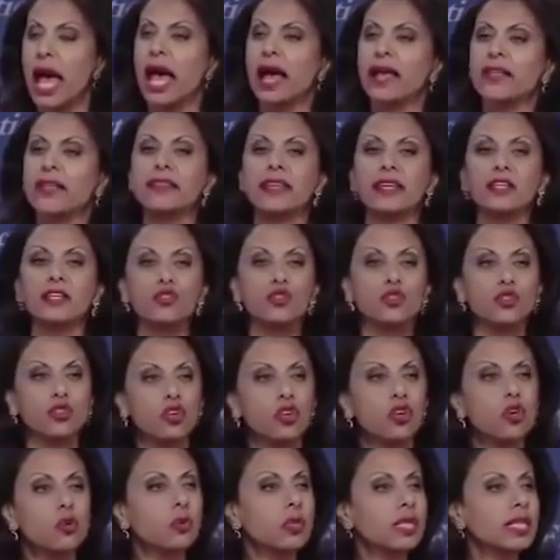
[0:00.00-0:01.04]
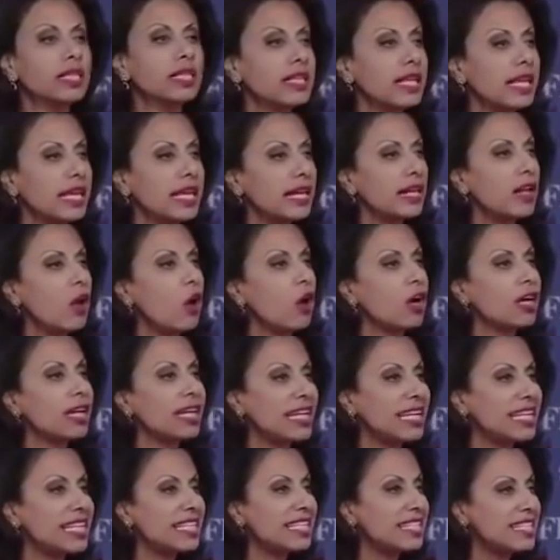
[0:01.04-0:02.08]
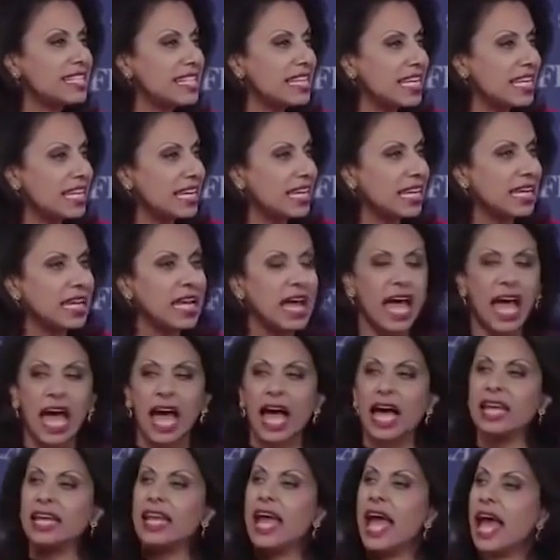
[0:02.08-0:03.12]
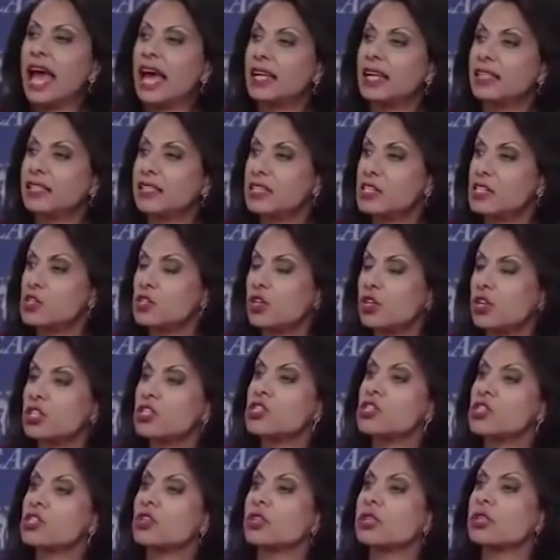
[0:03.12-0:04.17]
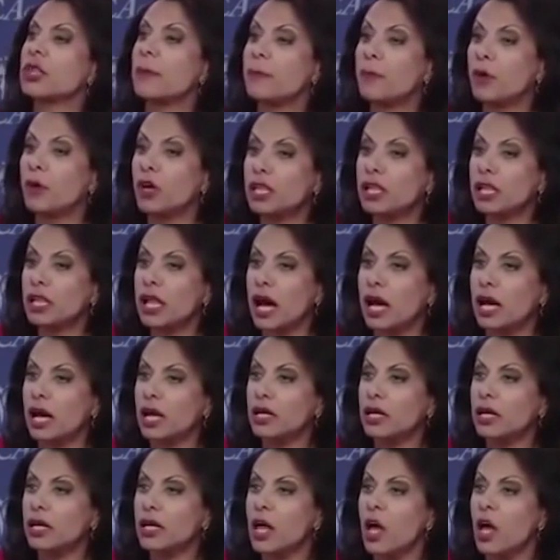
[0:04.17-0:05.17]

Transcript: and the Jew would kneel on his knee and hand his goods to the mullah,